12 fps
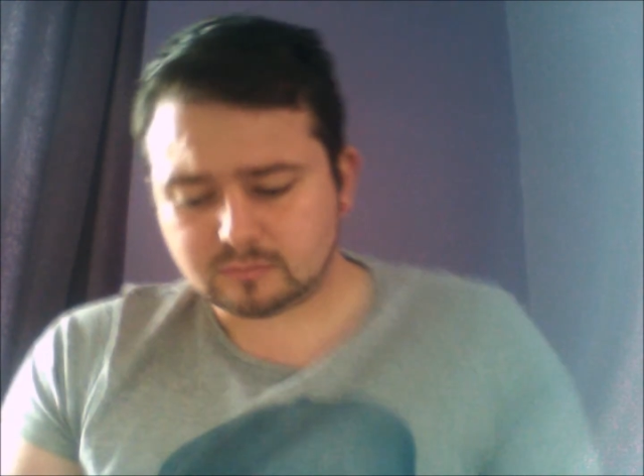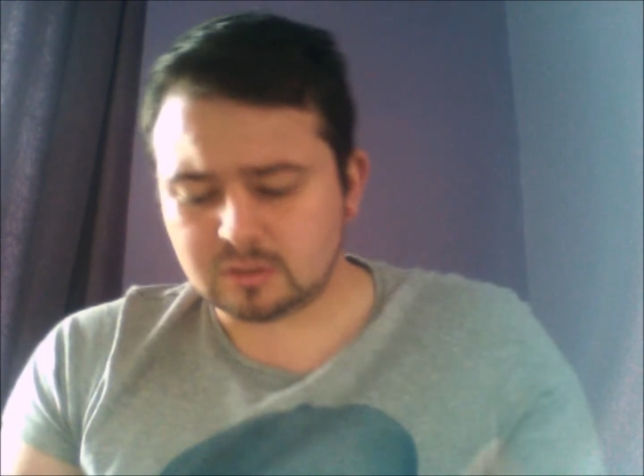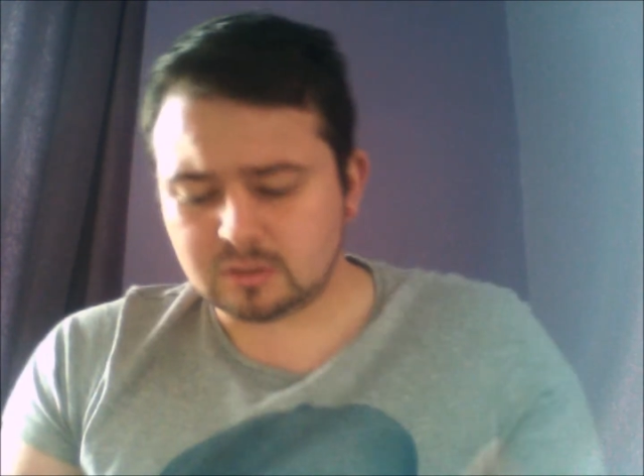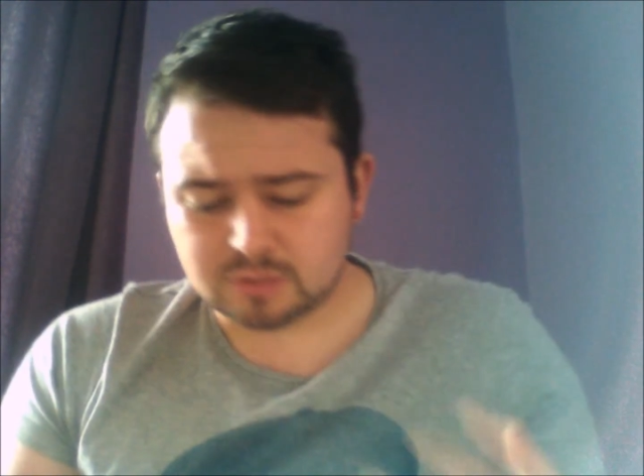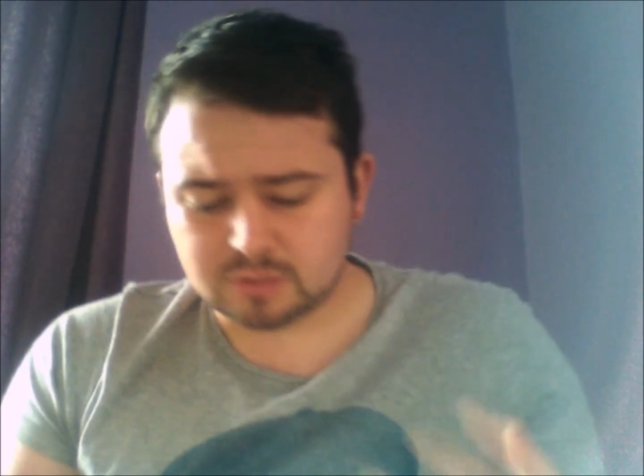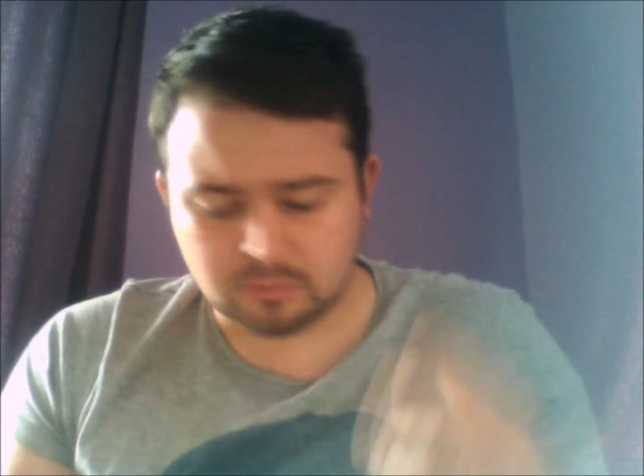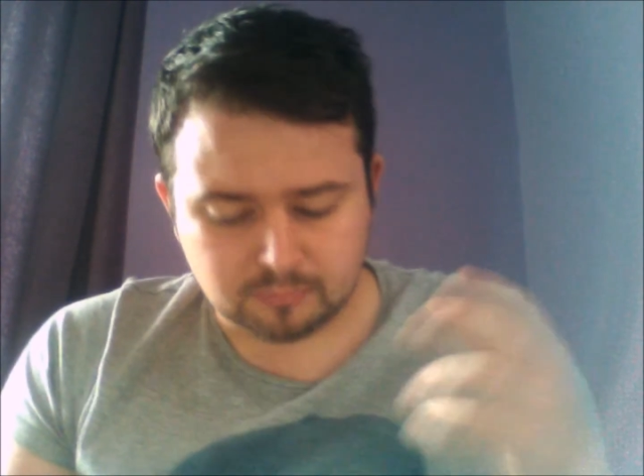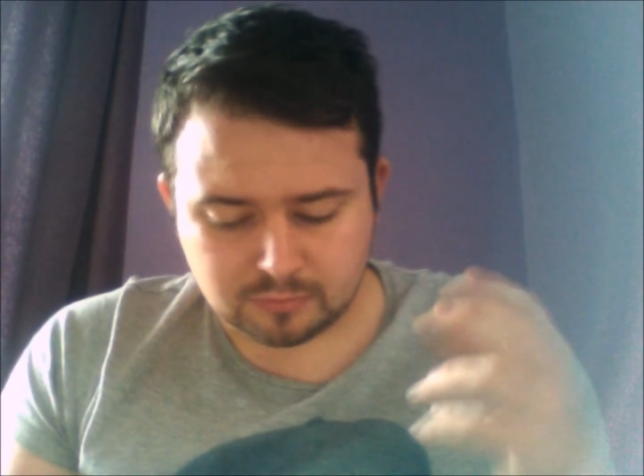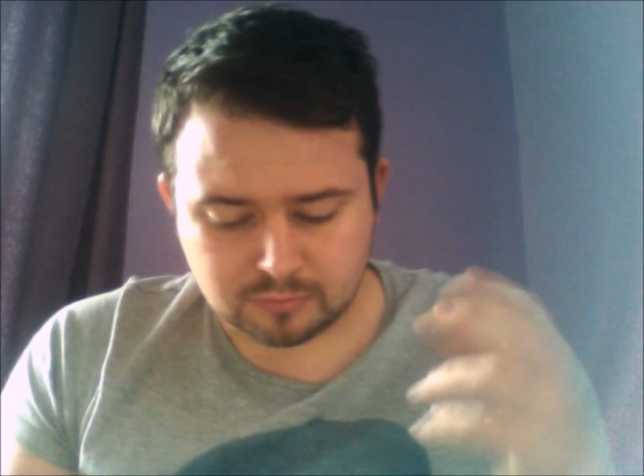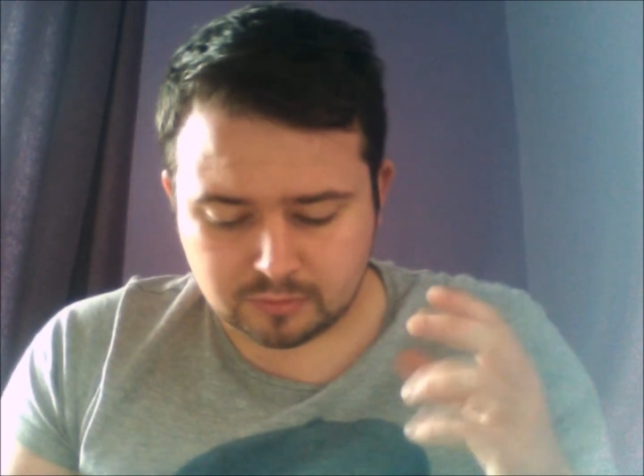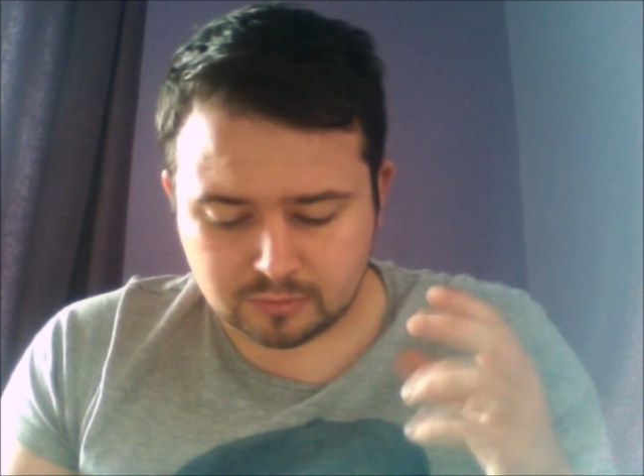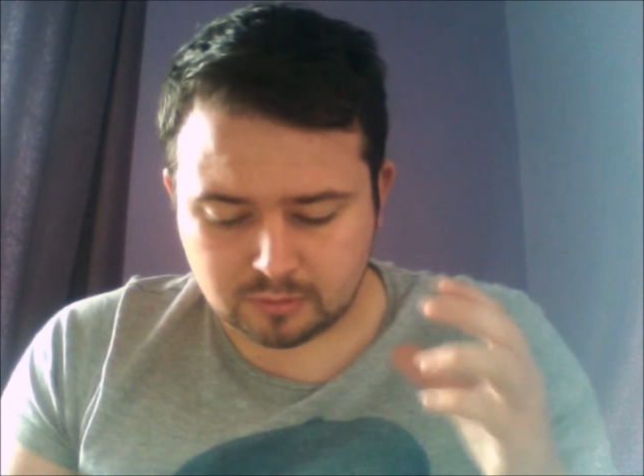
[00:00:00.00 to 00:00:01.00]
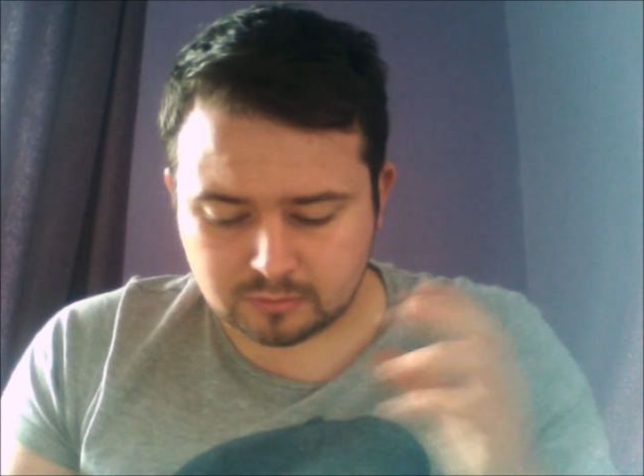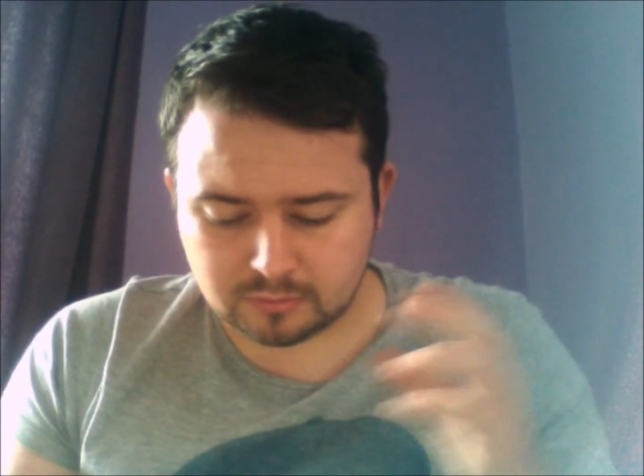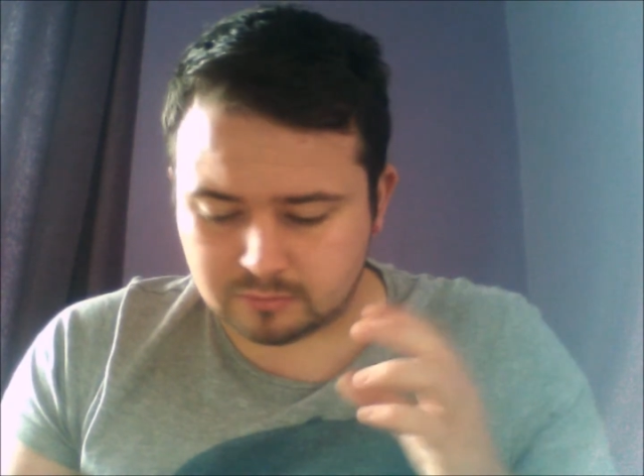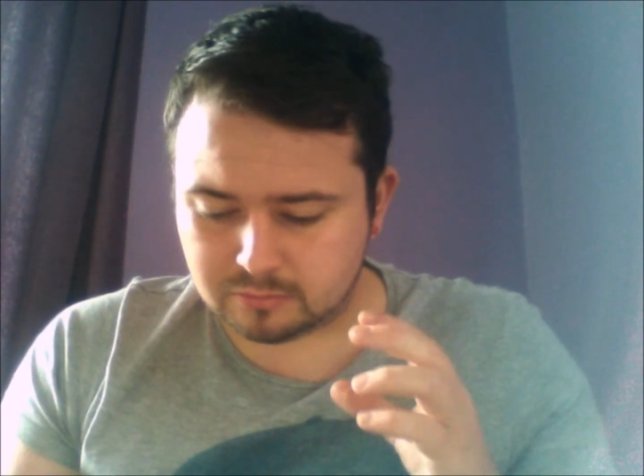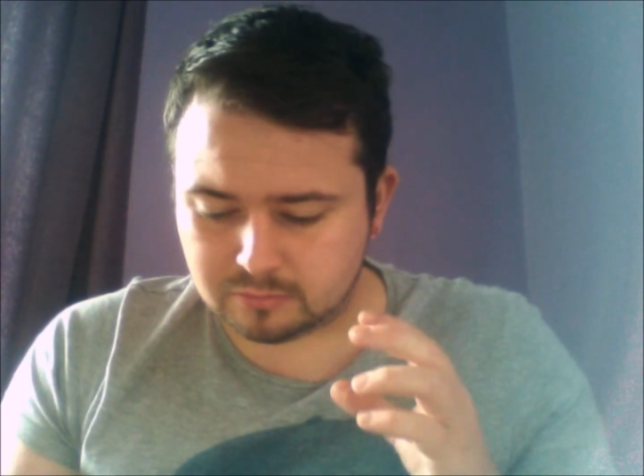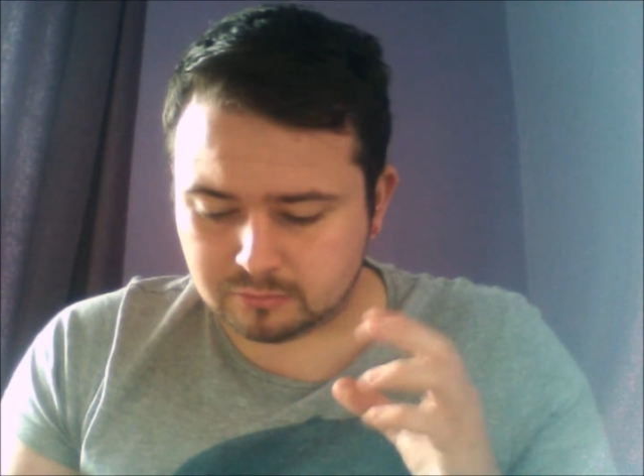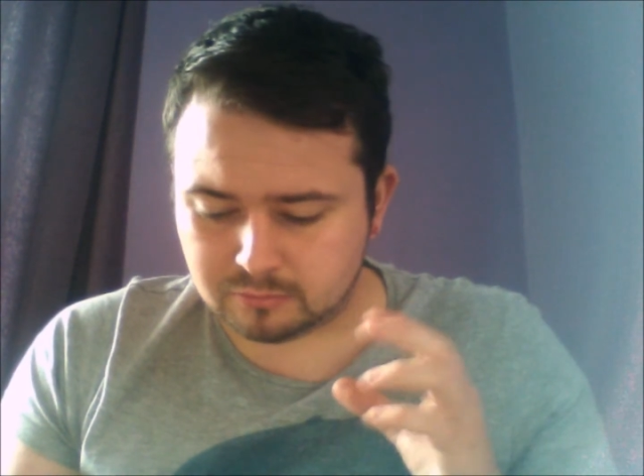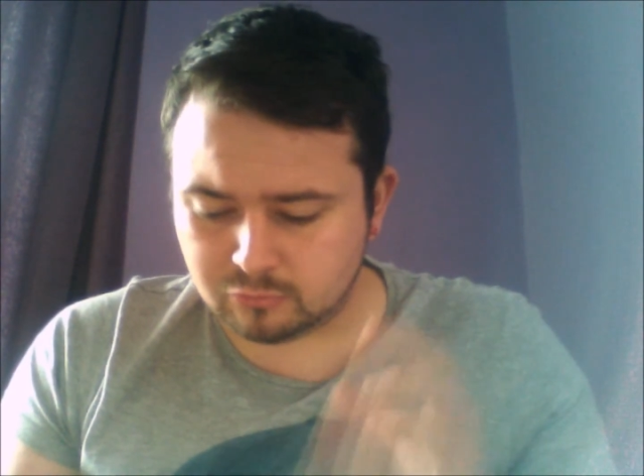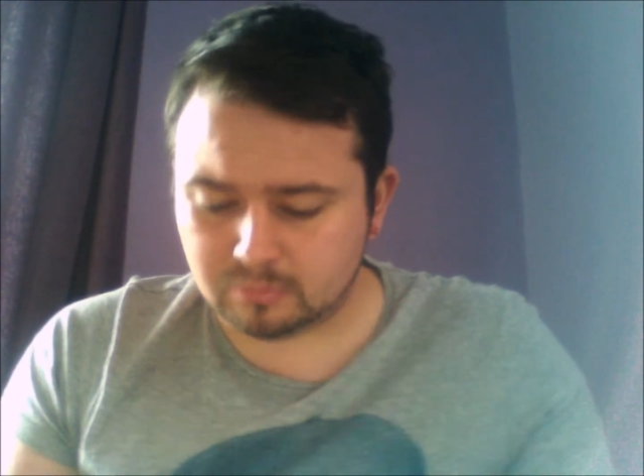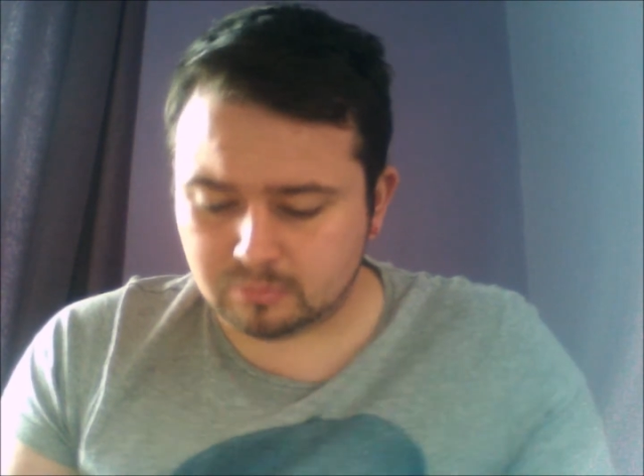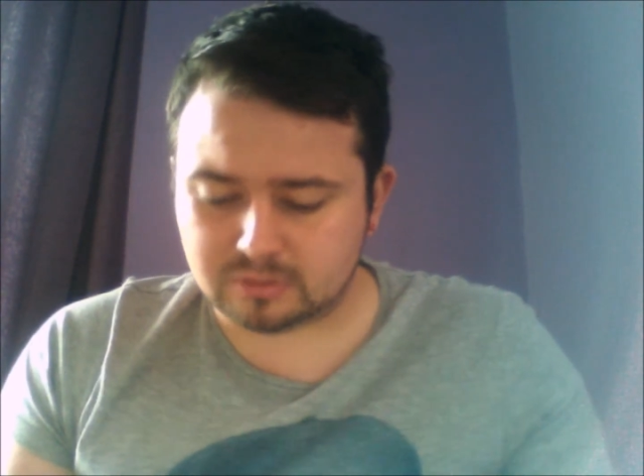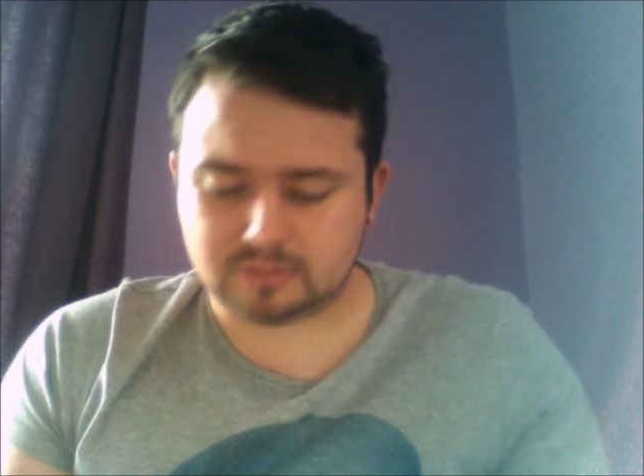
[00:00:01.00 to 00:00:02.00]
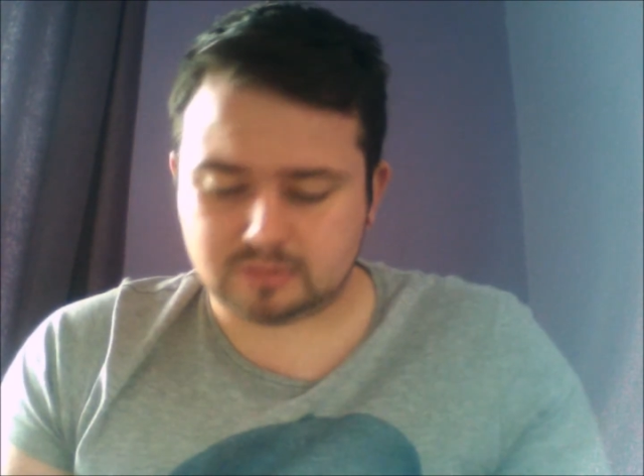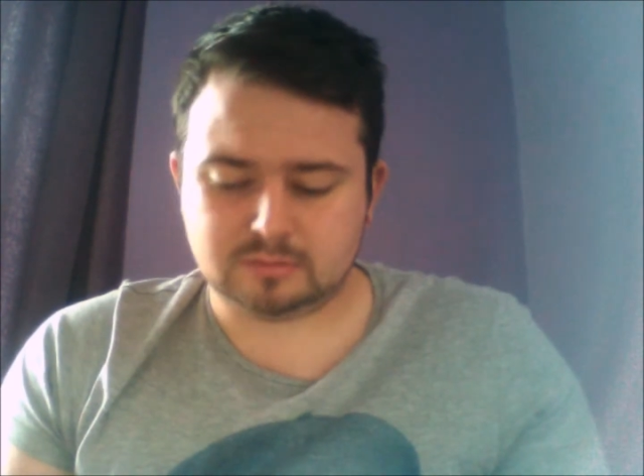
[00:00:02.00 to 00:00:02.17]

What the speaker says: So the rulebook.